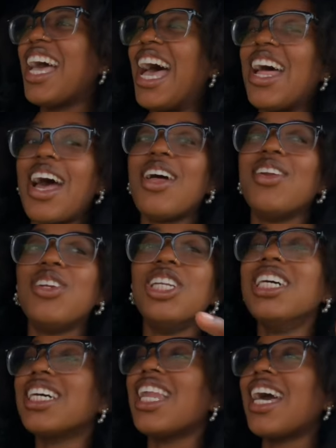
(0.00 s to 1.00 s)
I
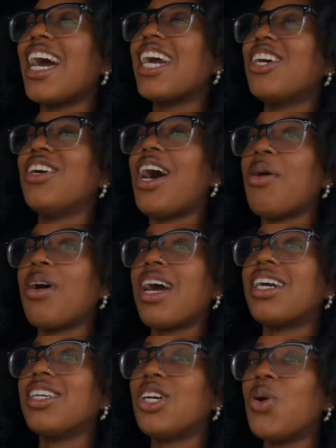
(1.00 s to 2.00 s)
look like I
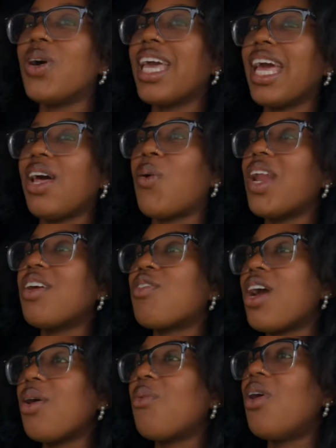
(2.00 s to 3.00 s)
could go get whatever
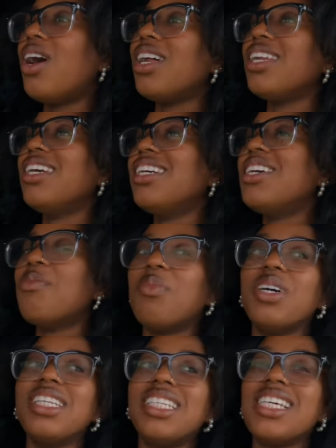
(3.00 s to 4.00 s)
I want.
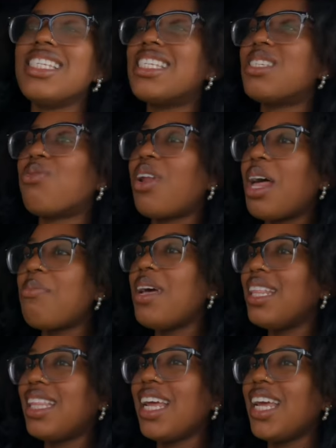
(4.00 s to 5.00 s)
But this
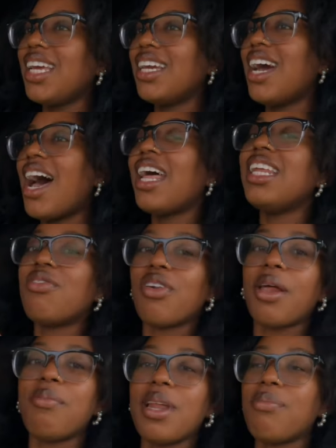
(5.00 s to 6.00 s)
flatbed thing, I did
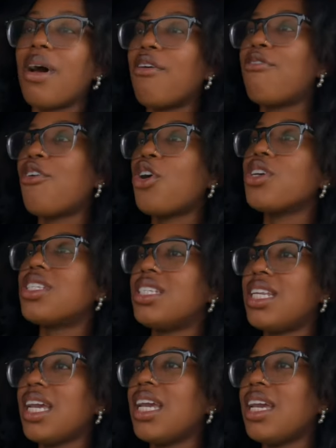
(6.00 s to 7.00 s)
flatbed my first
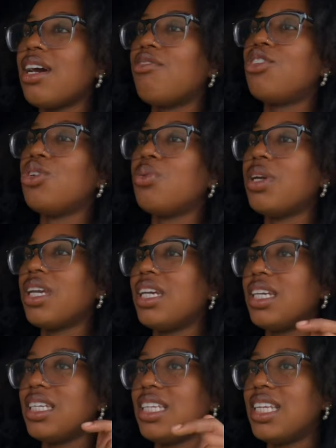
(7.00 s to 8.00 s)
day of doing
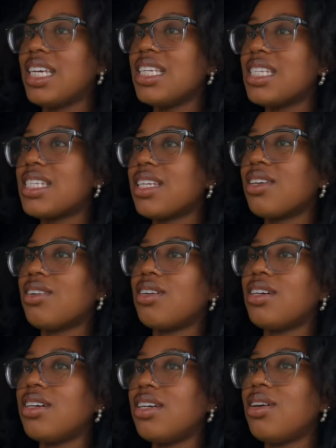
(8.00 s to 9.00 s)
this.
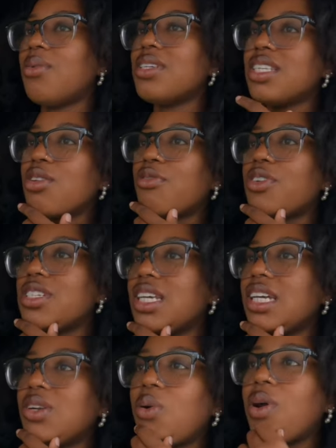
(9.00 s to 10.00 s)
Was it the first
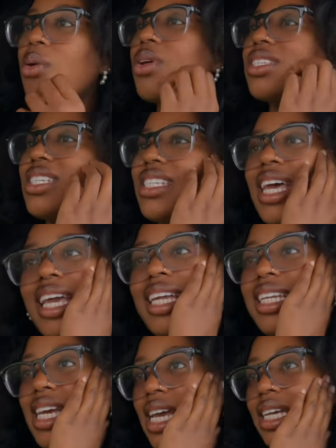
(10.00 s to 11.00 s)
day? No, it was the
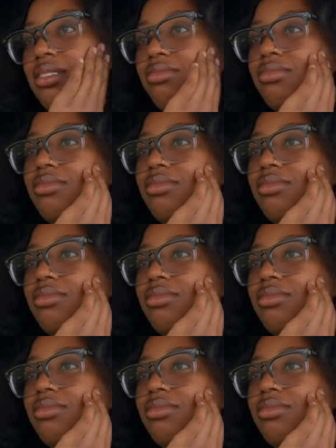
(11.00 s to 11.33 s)
second day.